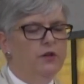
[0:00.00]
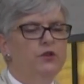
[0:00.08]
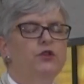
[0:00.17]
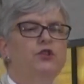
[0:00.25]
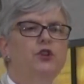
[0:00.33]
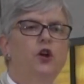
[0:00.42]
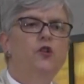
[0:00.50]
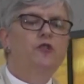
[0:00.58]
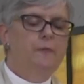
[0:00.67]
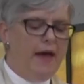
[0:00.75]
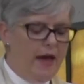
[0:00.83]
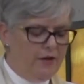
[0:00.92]
to show
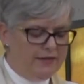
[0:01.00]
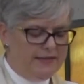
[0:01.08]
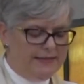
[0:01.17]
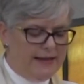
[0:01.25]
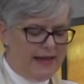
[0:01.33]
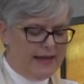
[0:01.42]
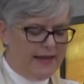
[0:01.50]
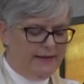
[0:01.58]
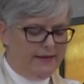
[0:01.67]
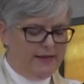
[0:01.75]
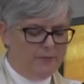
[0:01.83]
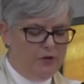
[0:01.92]
them how to stay
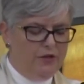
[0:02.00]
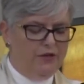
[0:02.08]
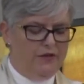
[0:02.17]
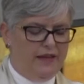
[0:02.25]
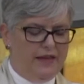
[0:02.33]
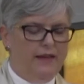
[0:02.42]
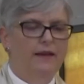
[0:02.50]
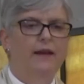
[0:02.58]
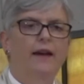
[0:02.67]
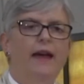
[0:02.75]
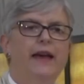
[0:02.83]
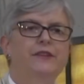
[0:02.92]
in
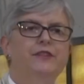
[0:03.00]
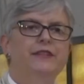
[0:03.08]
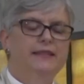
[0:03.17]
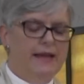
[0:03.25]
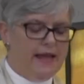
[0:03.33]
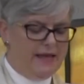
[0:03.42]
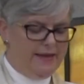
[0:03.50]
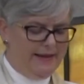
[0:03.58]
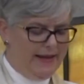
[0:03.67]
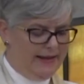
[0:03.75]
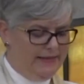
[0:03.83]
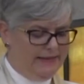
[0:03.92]
community and to stay
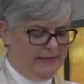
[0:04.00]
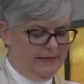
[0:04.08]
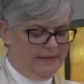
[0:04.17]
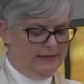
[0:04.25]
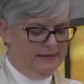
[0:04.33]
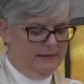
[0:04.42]
connected.